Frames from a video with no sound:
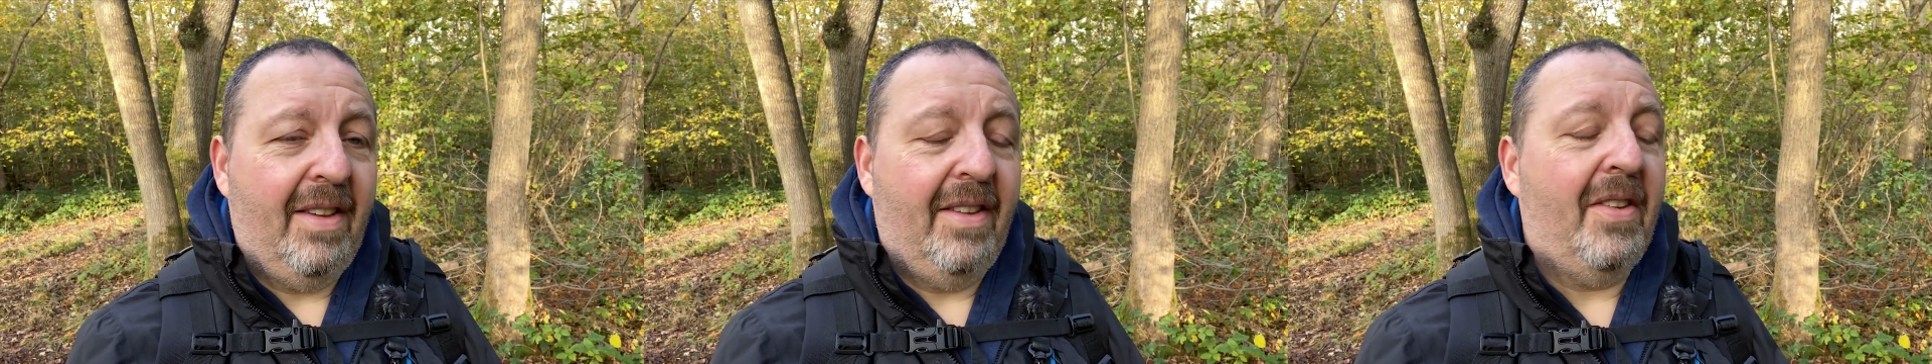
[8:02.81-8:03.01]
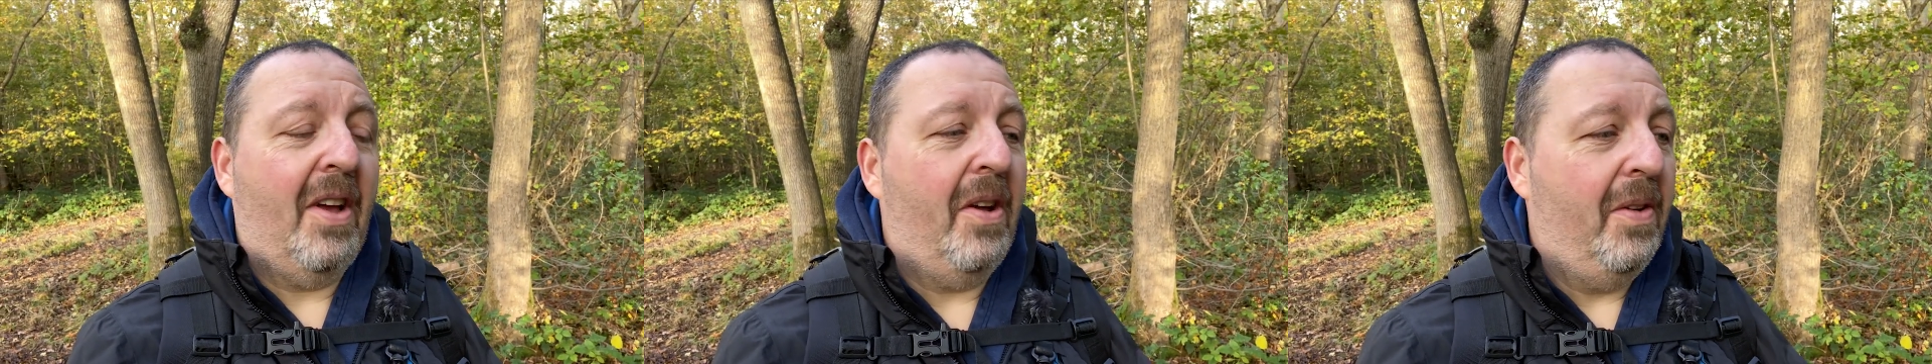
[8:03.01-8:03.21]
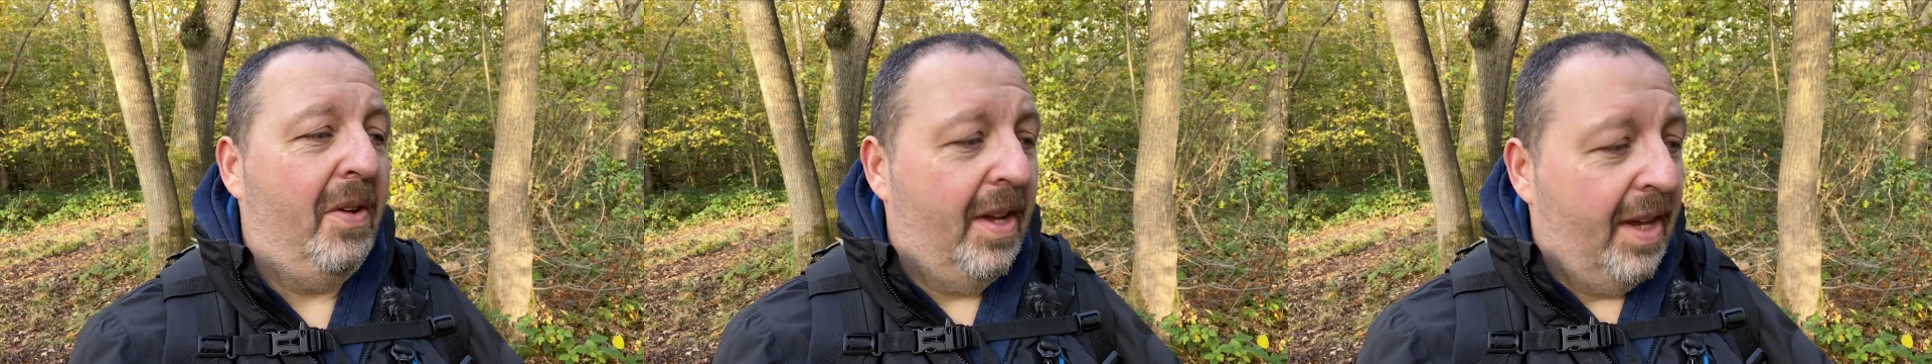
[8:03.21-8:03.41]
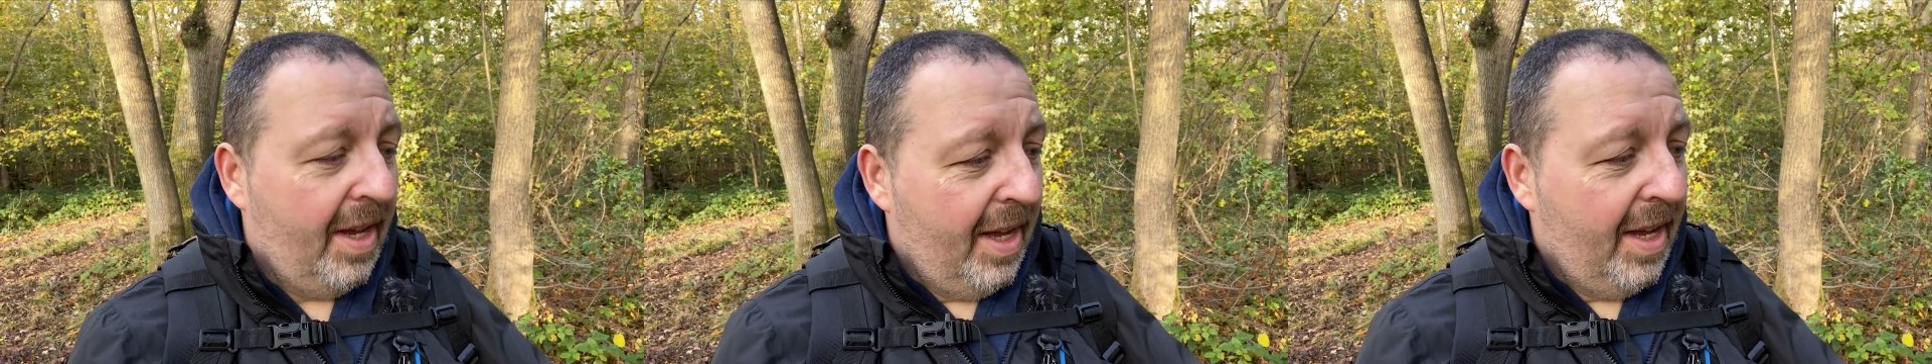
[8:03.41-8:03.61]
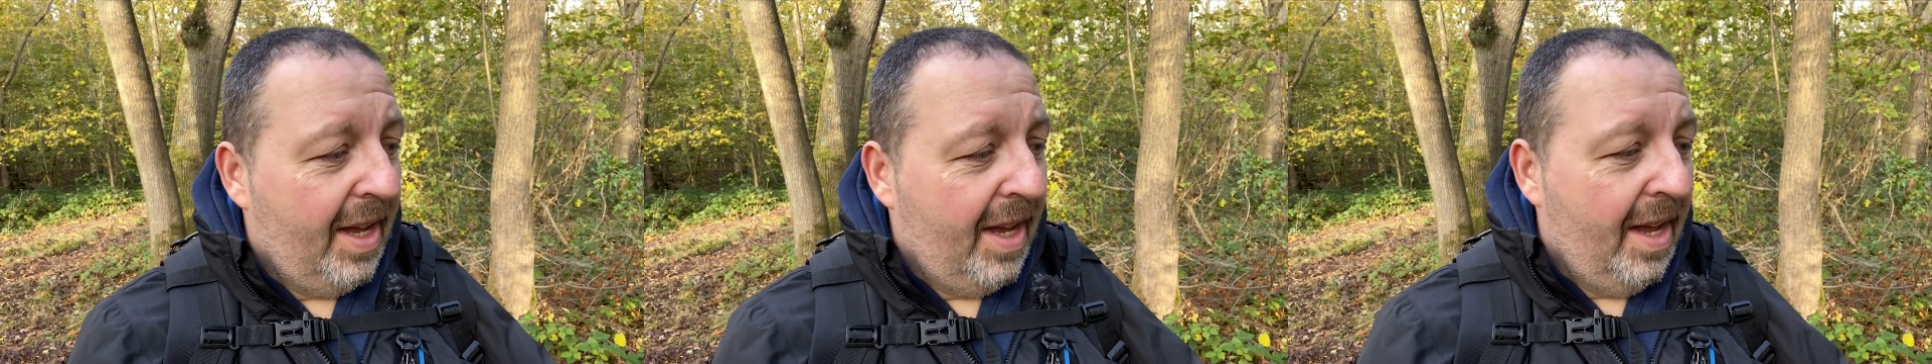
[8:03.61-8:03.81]
So
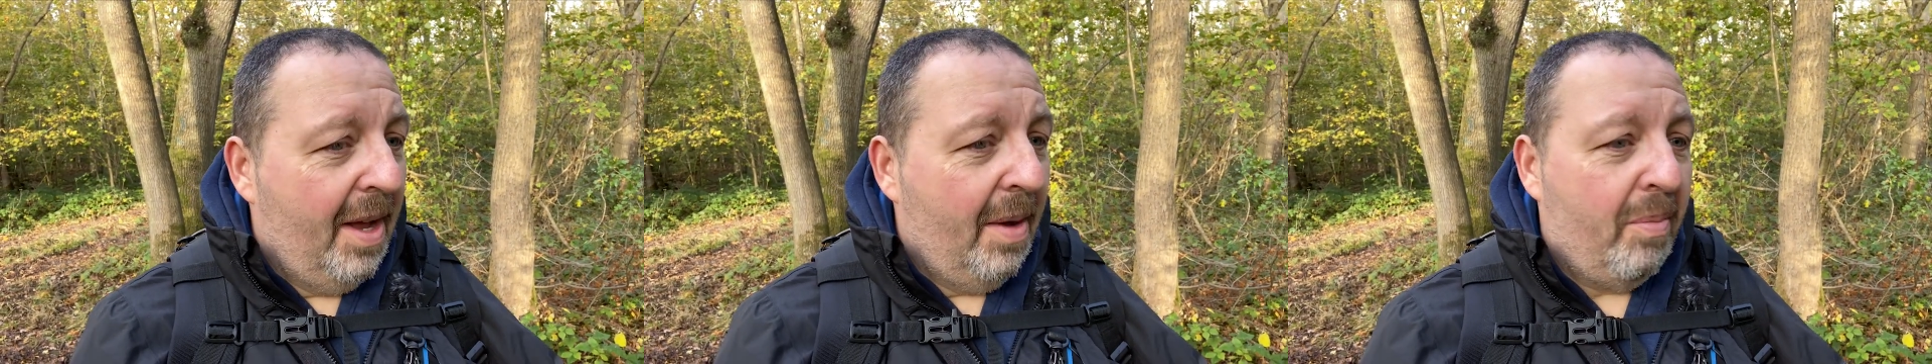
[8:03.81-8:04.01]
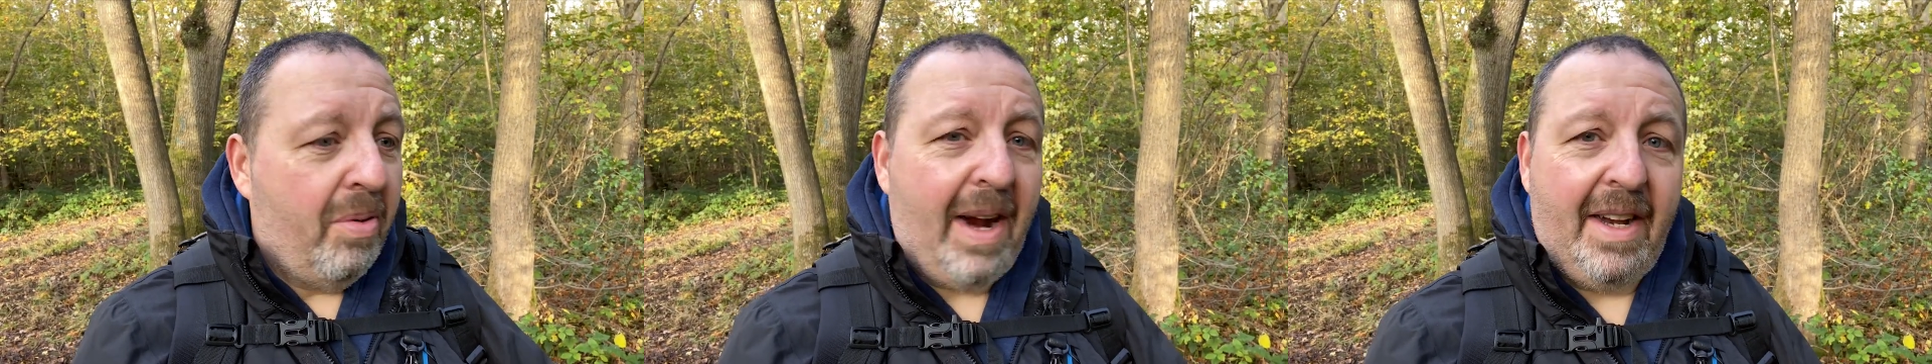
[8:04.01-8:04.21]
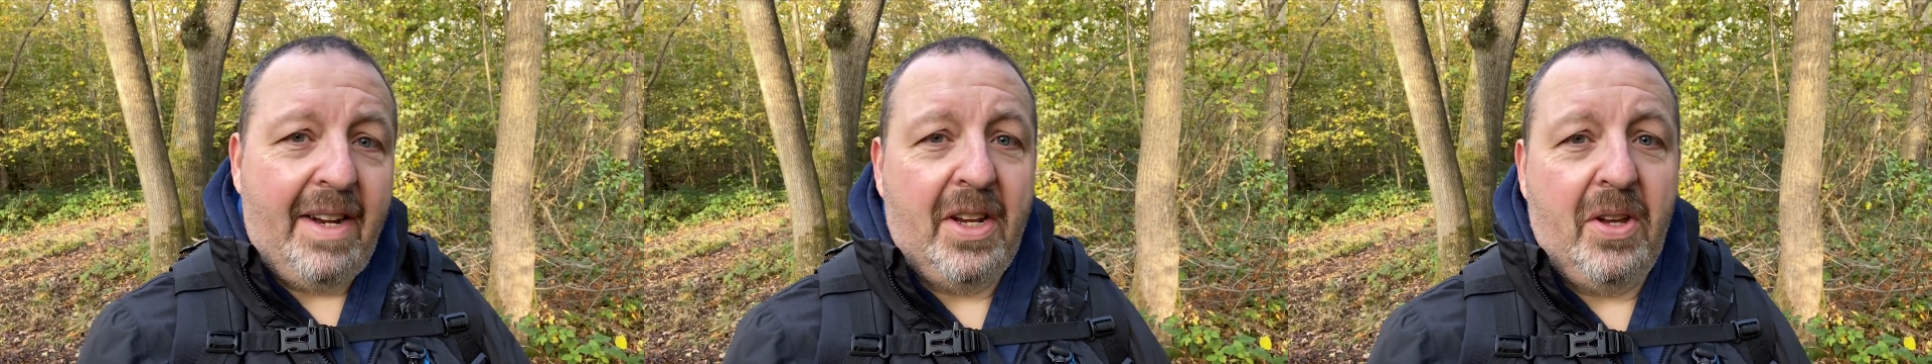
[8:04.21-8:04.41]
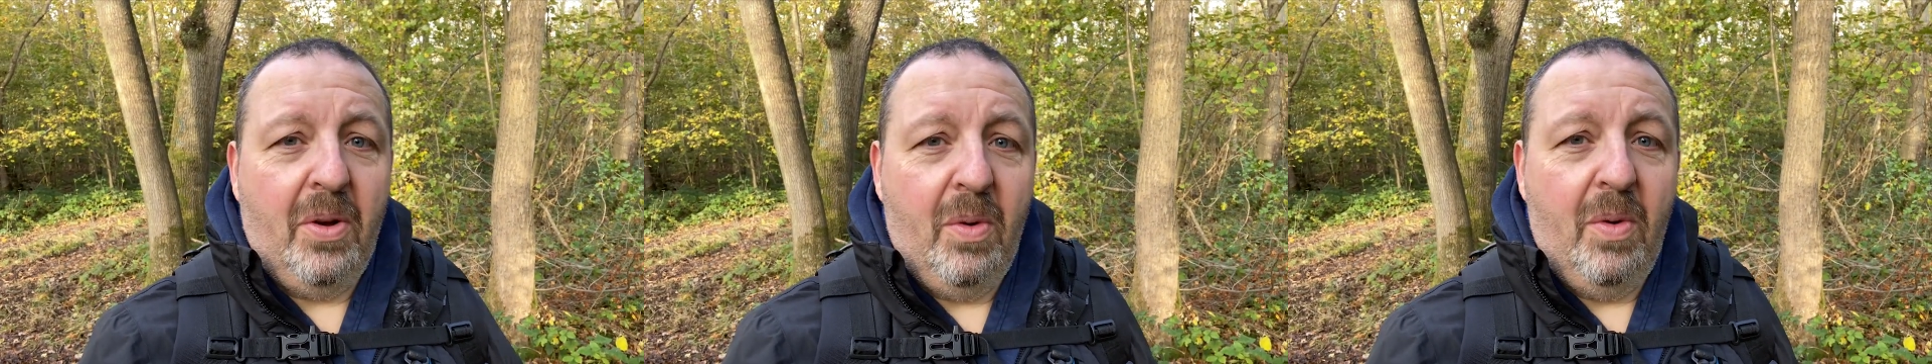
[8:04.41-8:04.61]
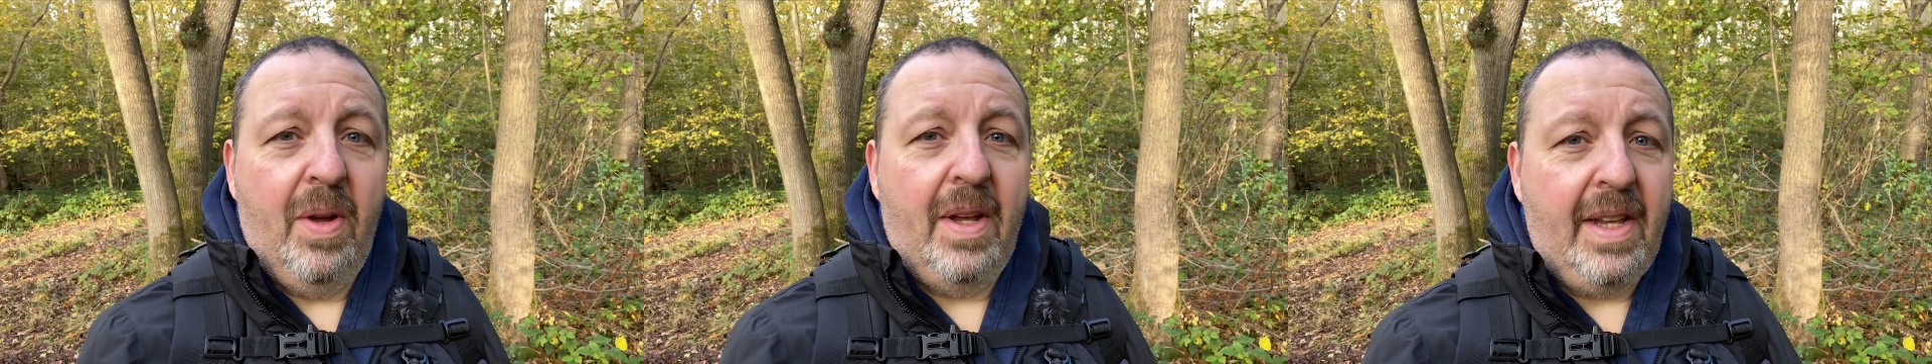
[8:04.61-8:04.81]

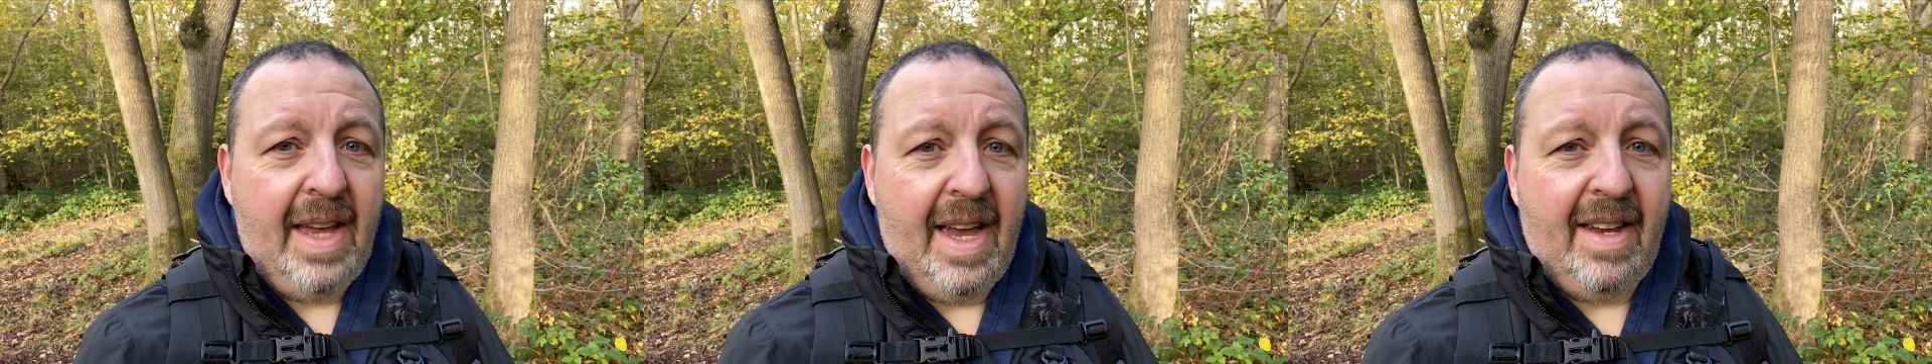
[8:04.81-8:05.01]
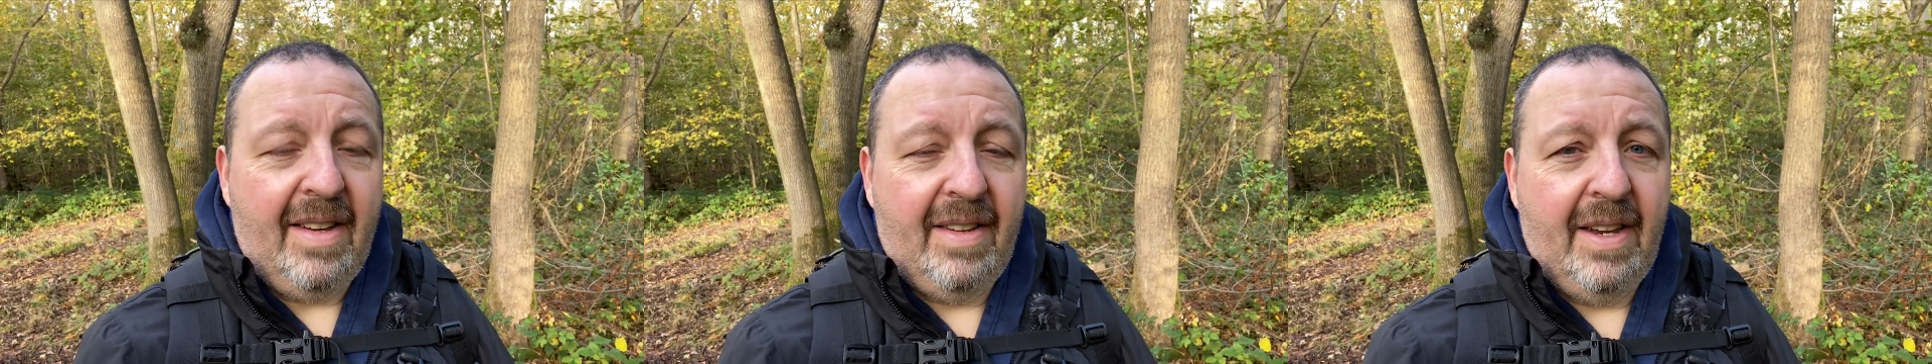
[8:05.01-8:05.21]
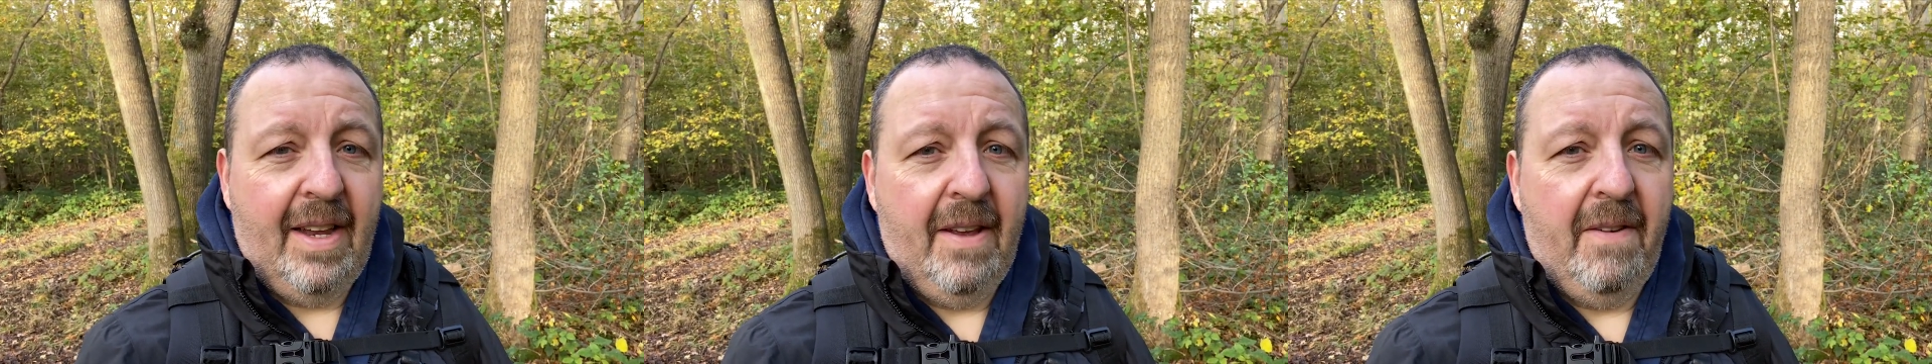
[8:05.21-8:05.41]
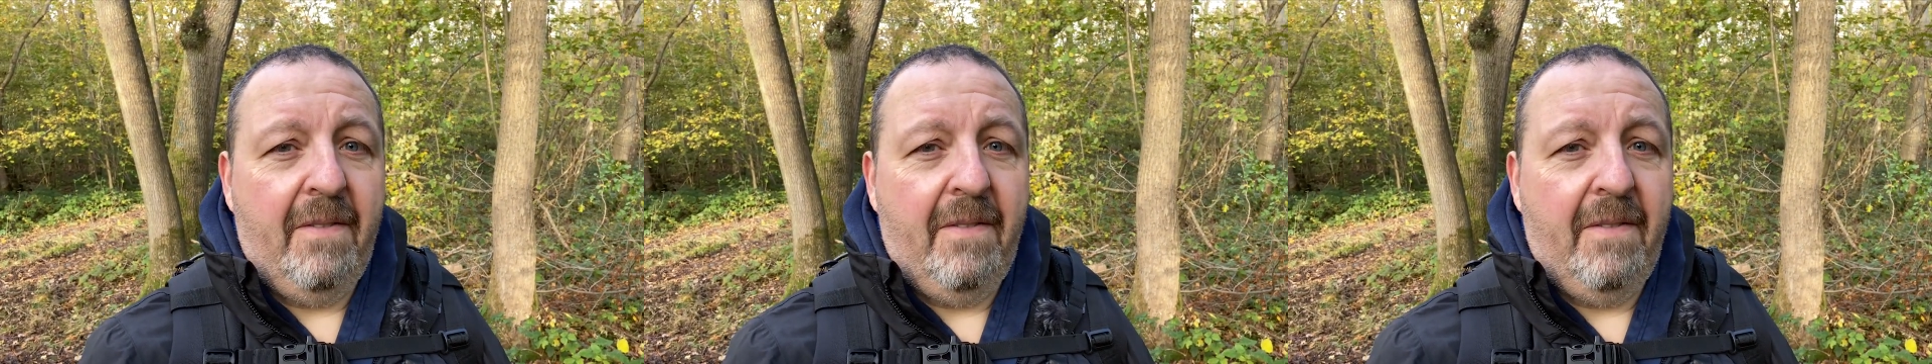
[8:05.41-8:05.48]
practical, yes.